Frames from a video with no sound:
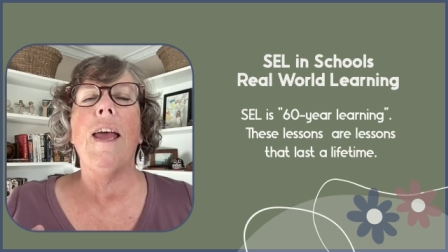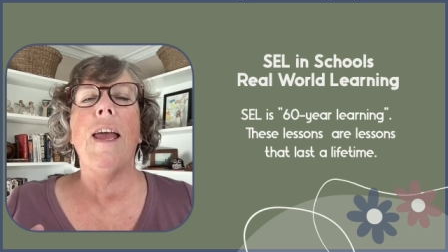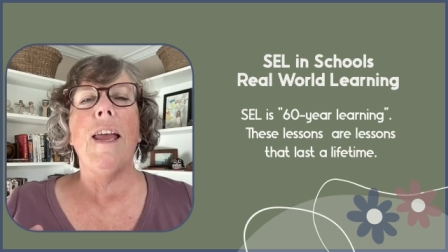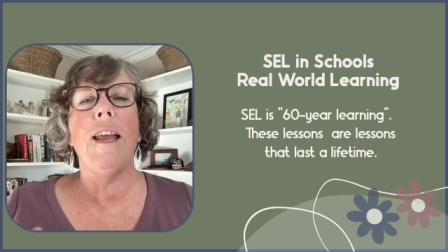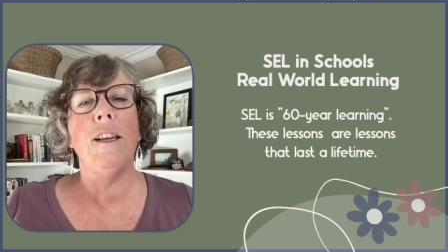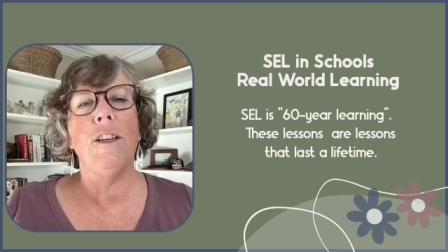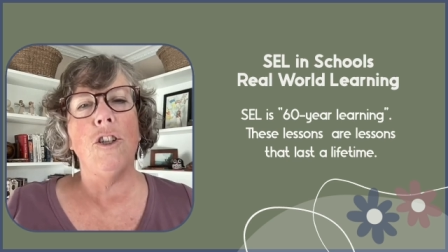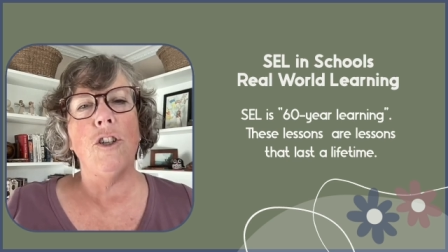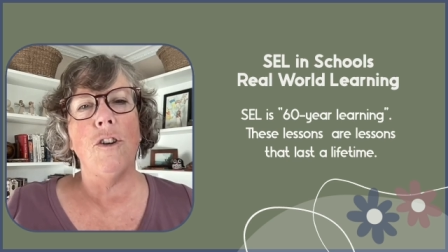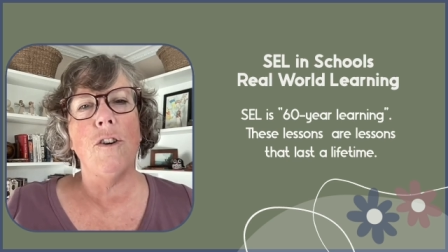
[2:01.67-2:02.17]

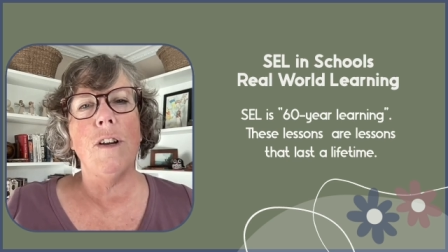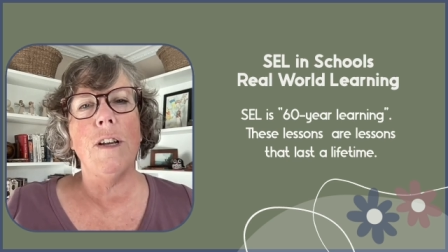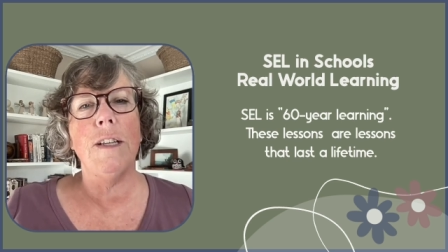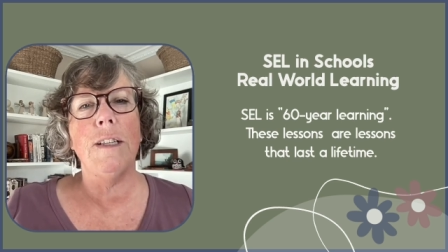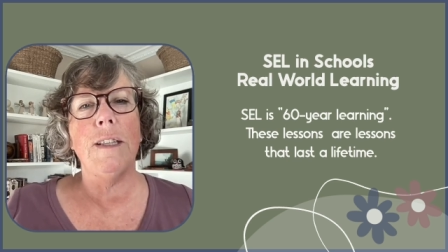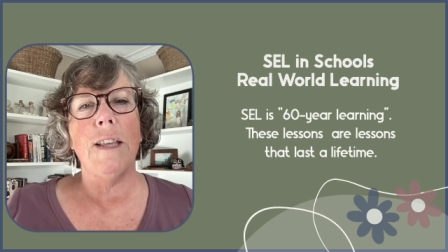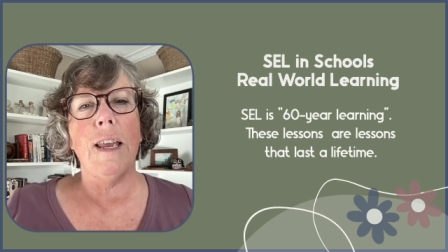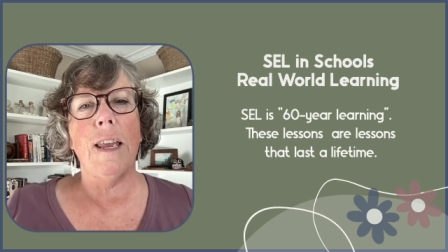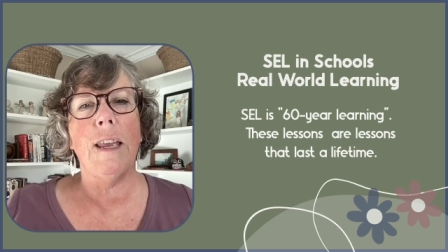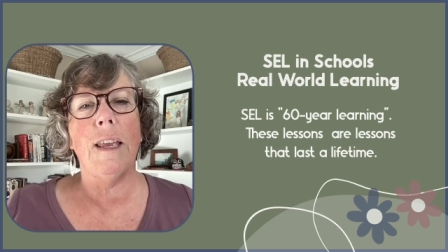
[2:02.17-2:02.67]

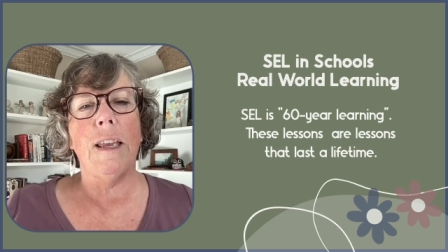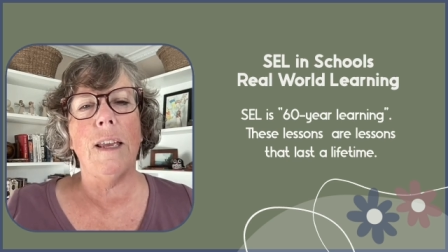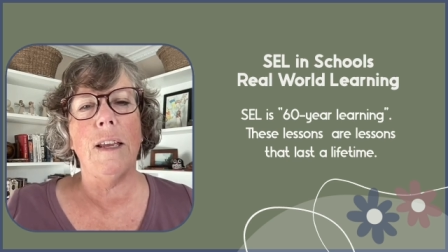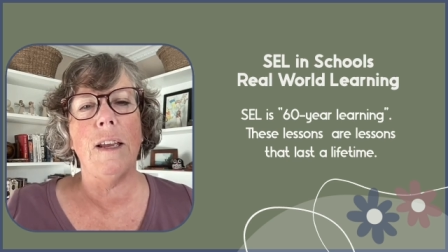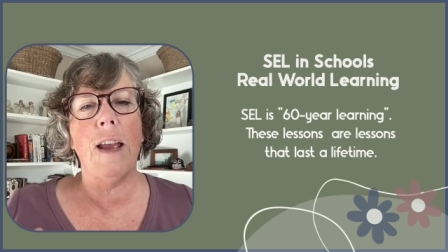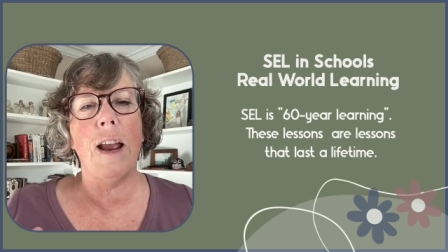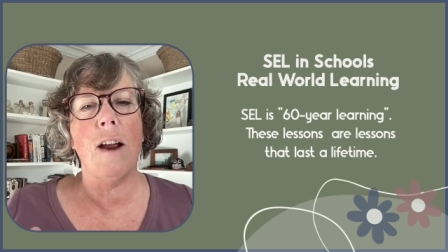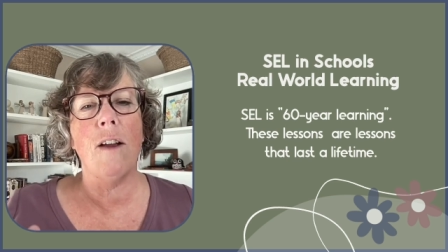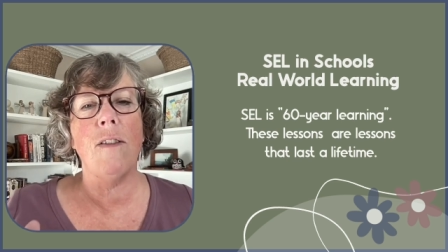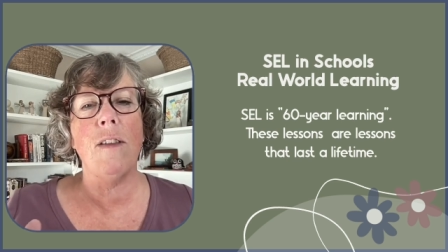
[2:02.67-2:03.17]
ensures they
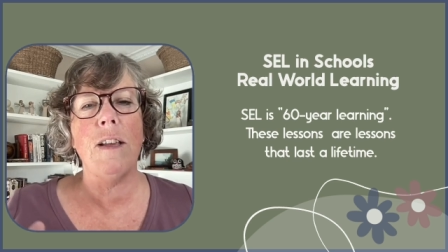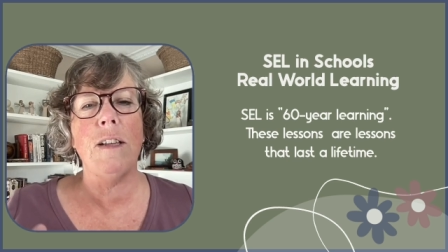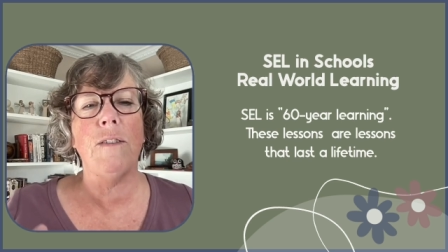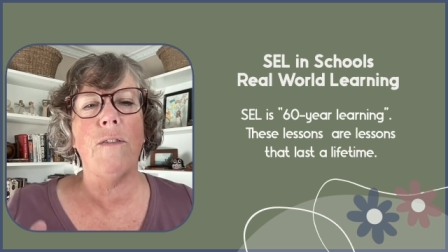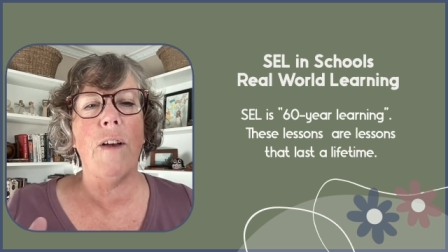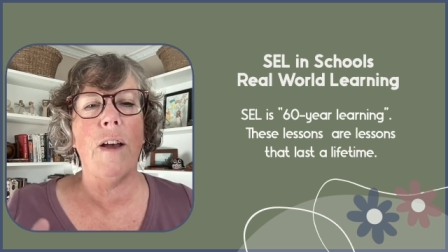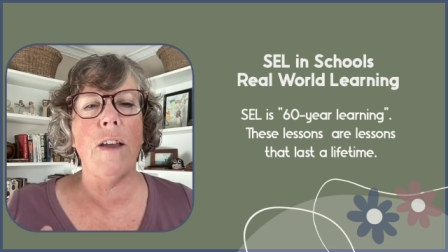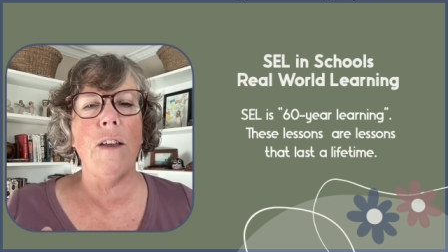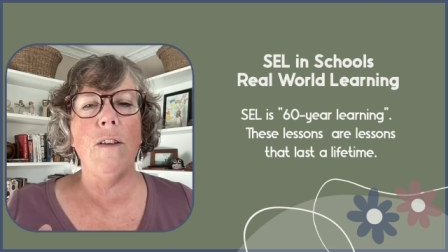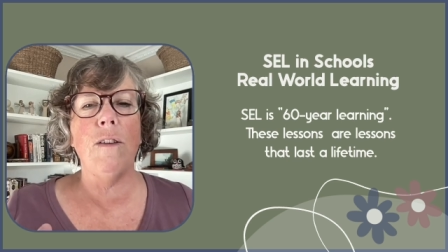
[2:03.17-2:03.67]
care these
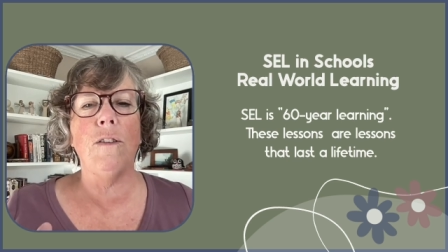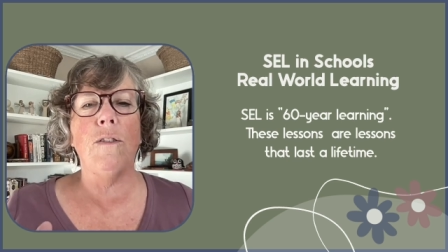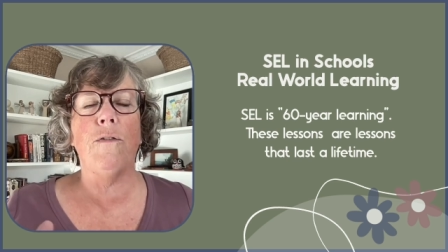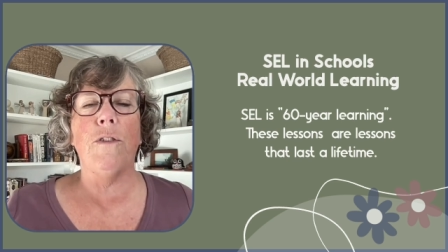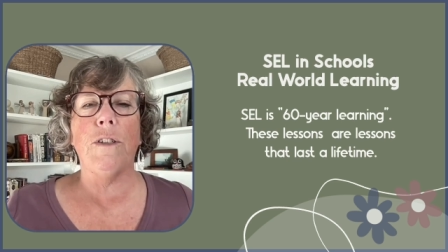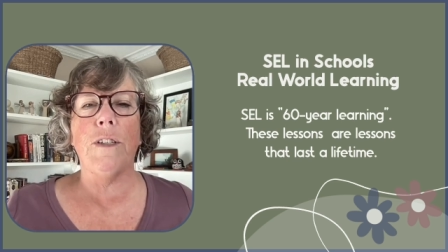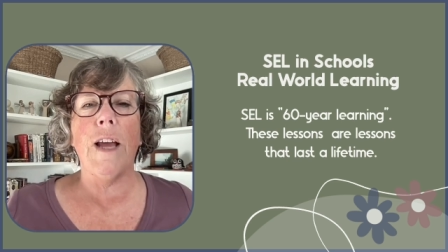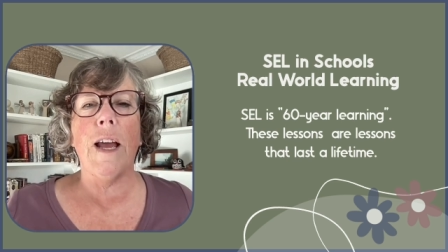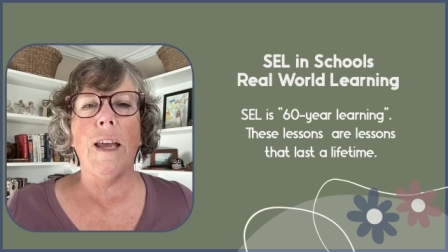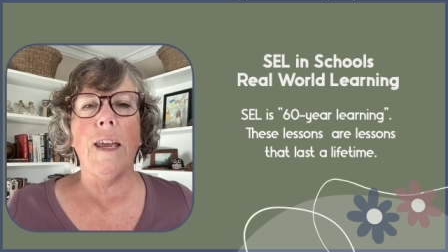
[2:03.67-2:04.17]
values
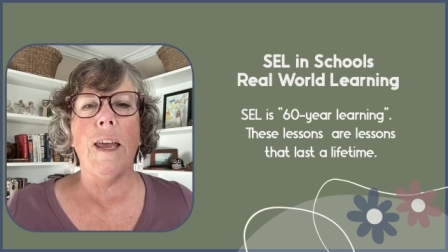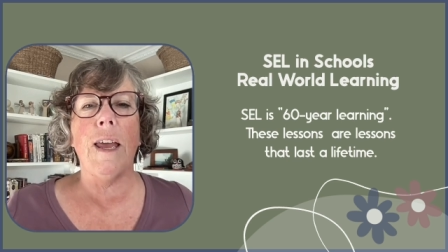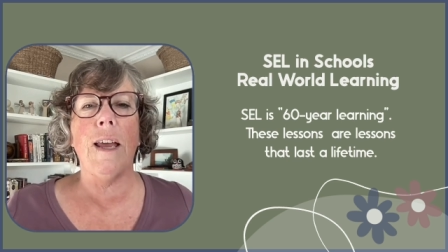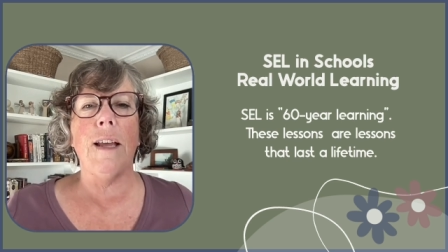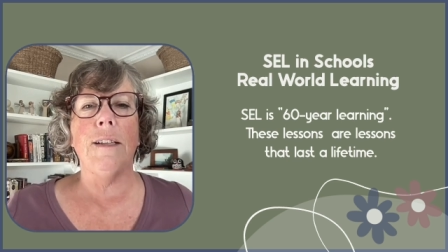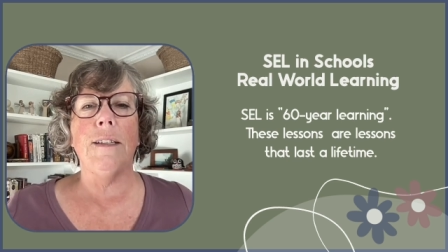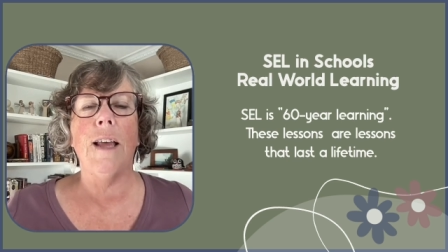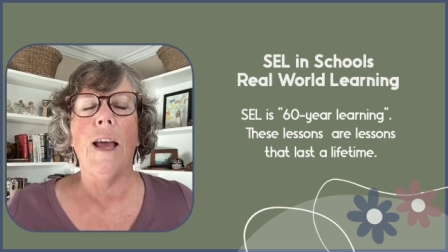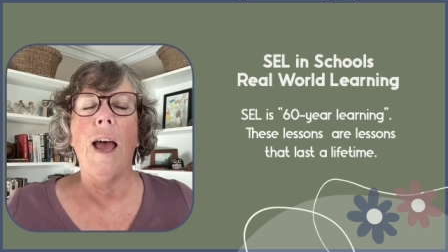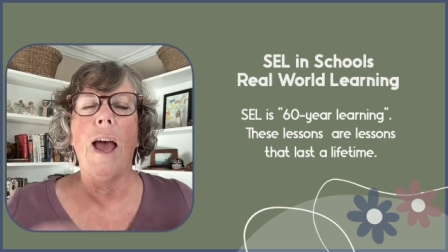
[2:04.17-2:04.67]
for
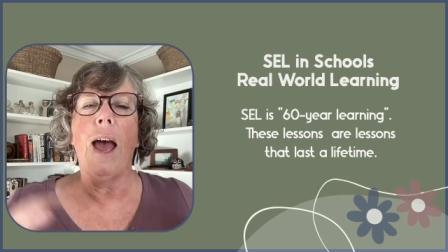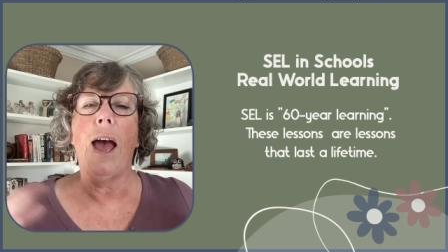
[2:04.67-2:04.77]
decades,